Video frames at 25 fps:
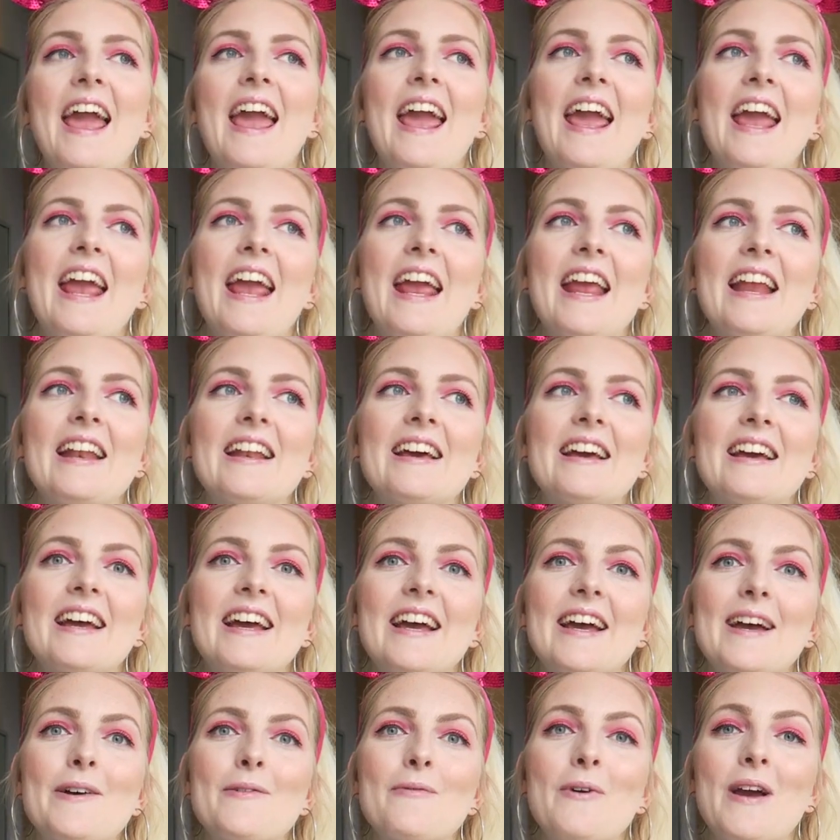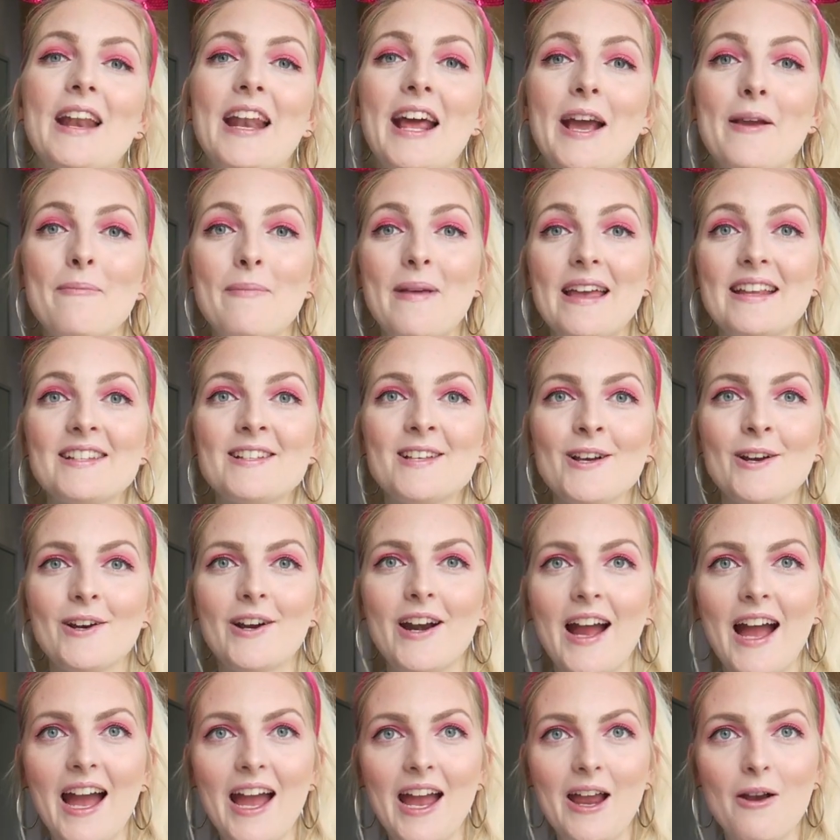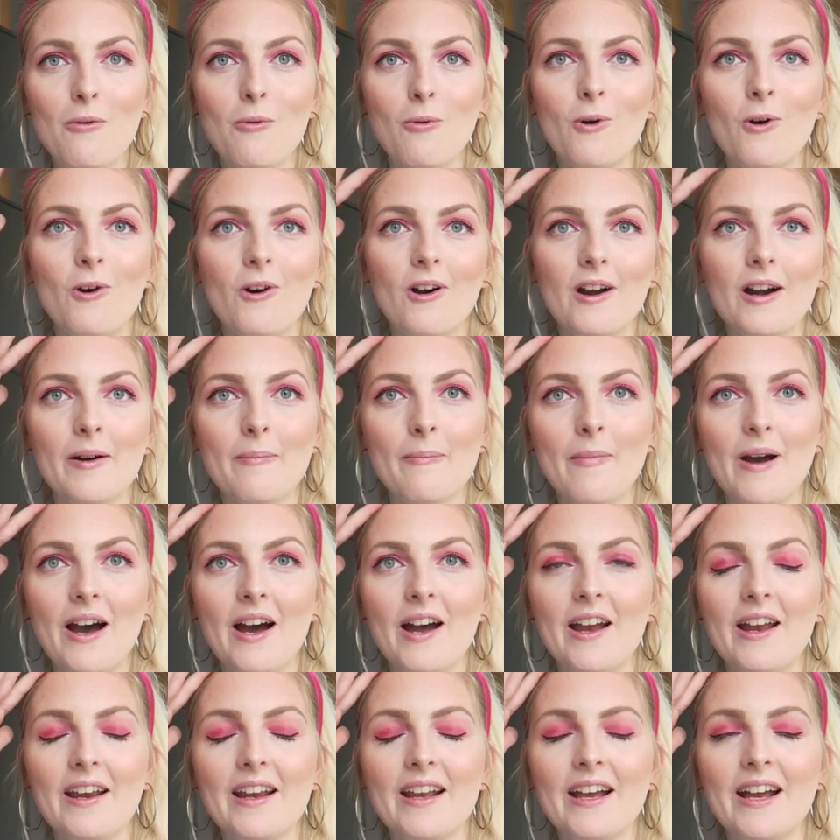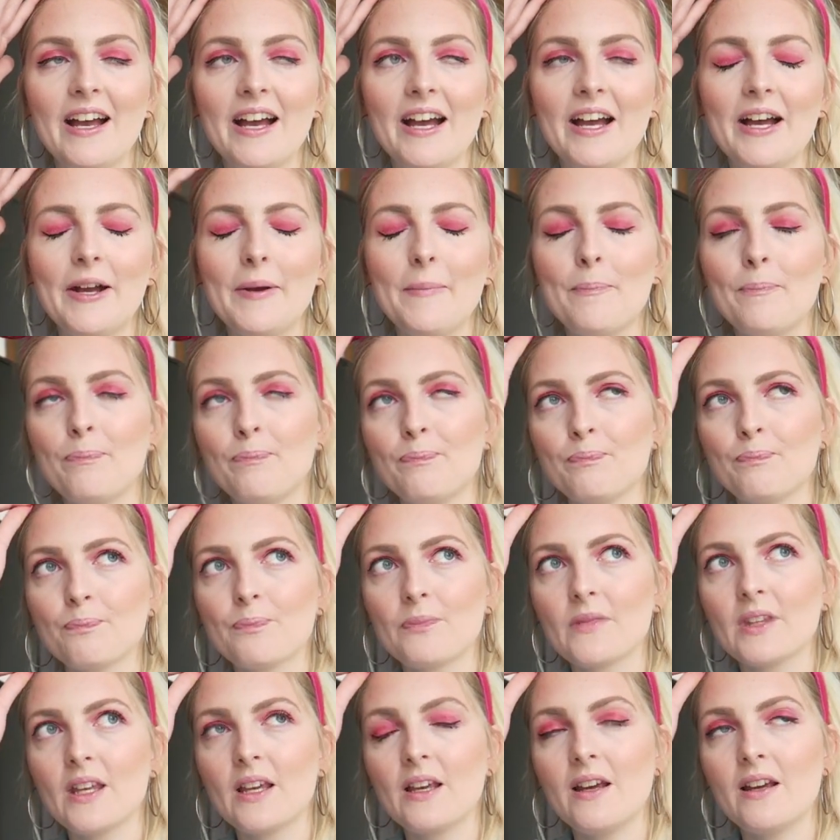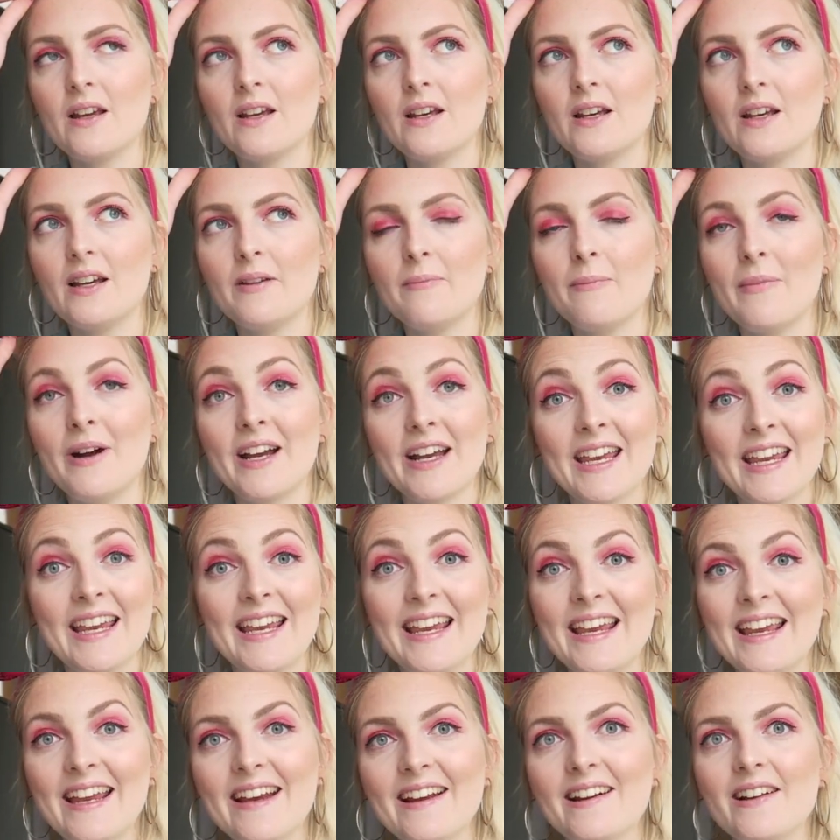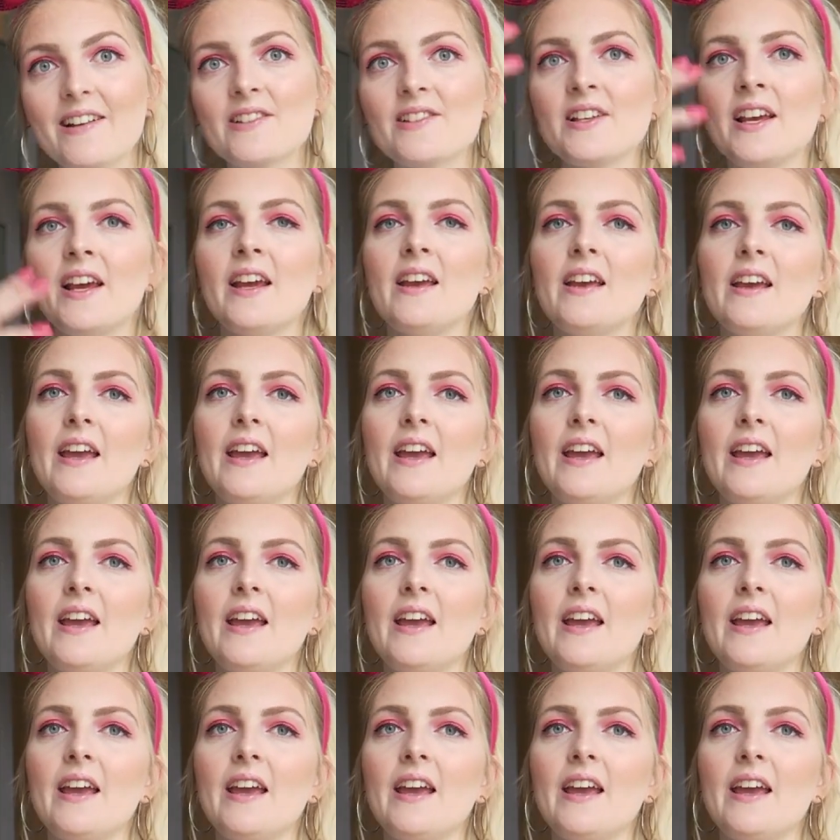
And when I met her, I wore my Marie ears